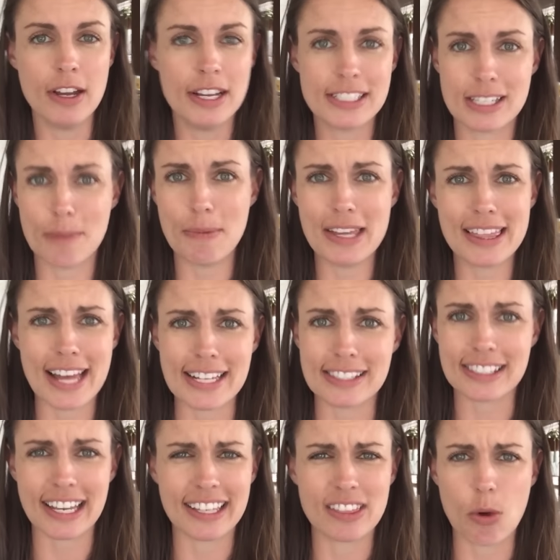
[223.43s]
To me, that's
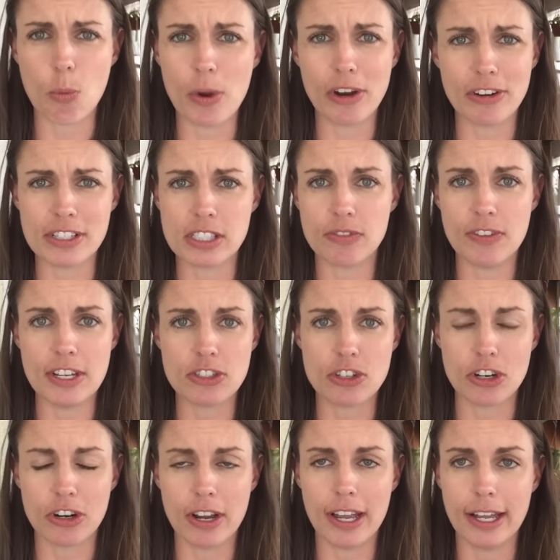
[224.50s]
like the weirdest
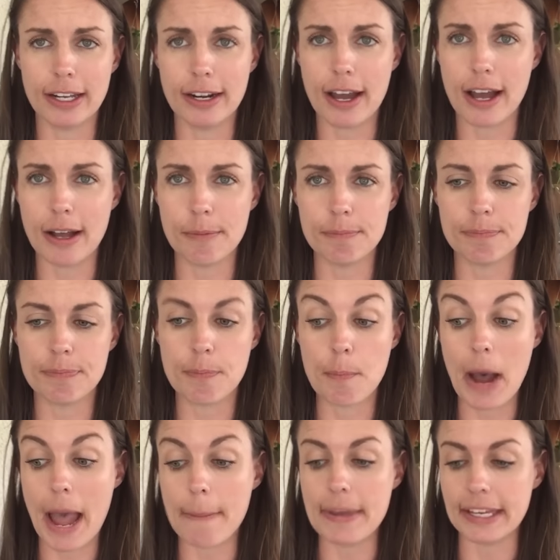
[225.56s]
feature and
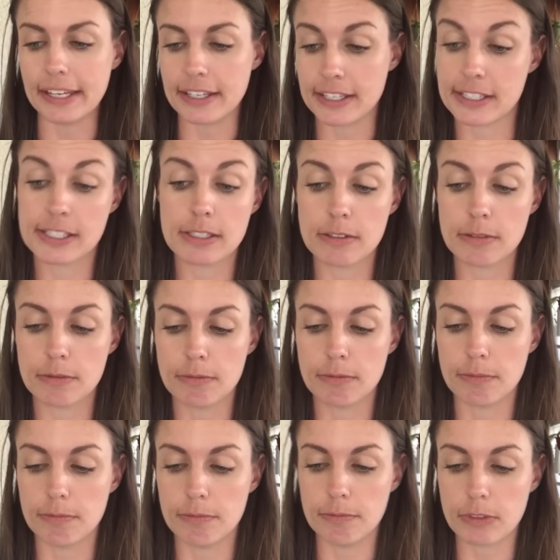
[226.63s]
my biggest
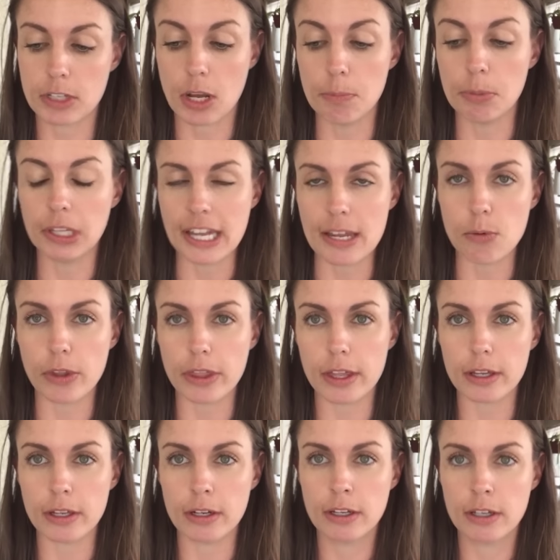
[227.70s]
complaint with it.